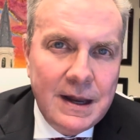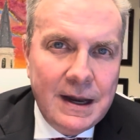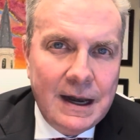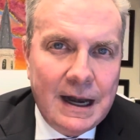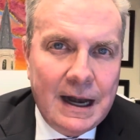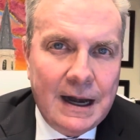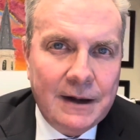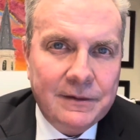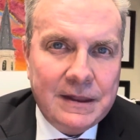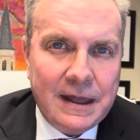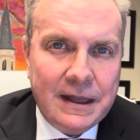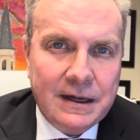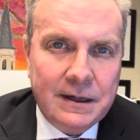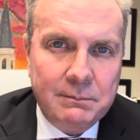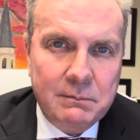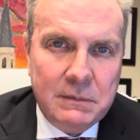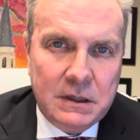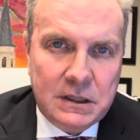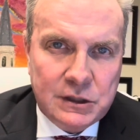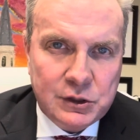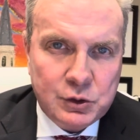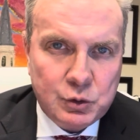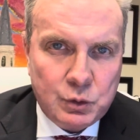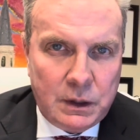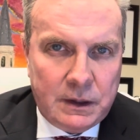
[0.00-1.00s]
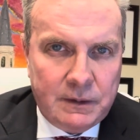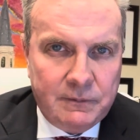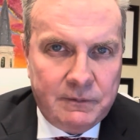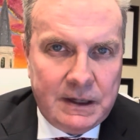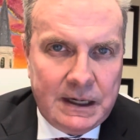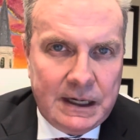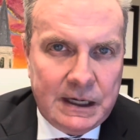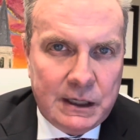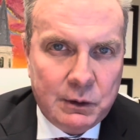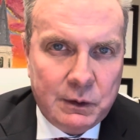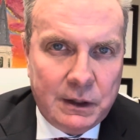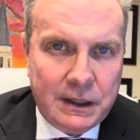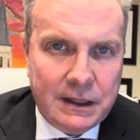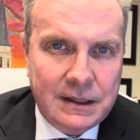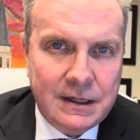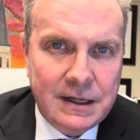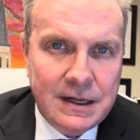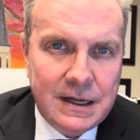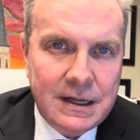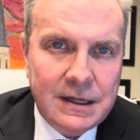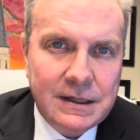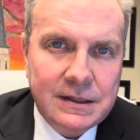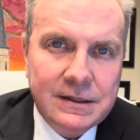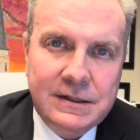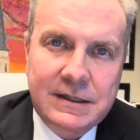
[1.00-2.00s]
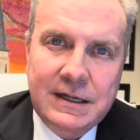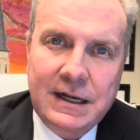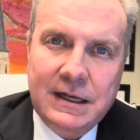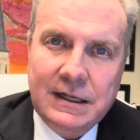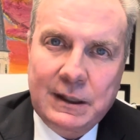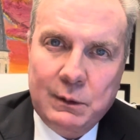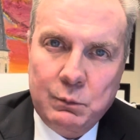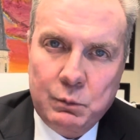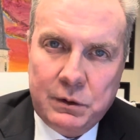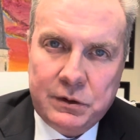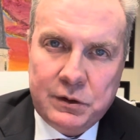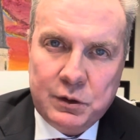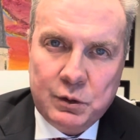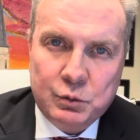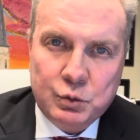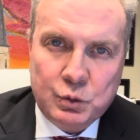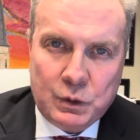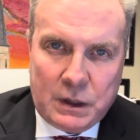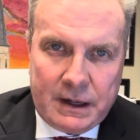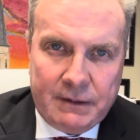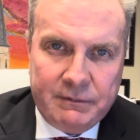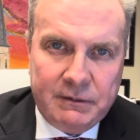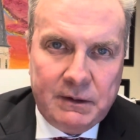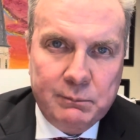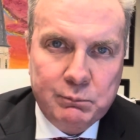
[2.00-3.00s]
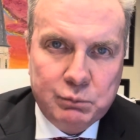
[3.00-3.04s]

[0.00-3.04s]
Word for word: at that administrative hearing dealing with your driving